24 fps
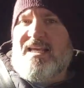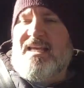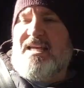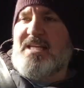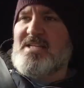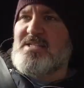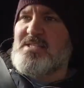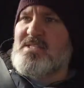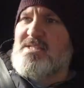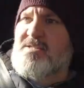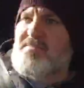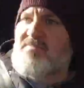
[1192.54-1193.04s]

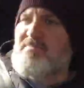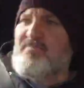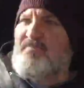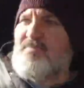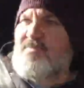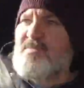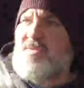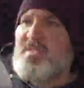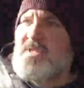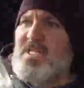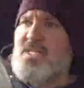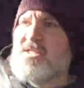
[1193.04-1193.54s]
is.
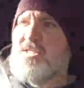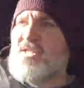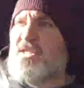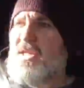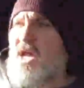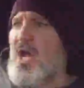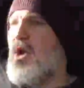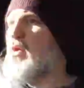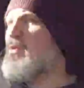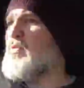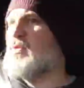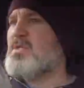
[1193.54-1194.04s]
There's
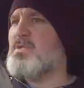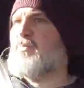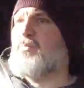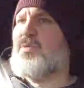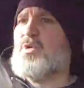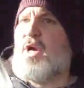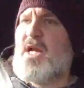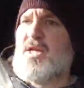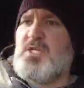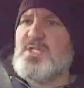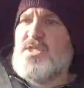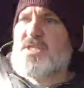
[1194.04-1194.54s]
no
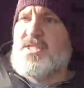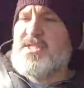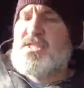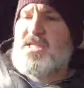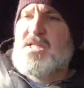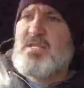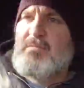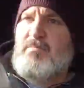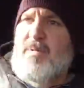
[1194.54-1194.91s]
depressions in the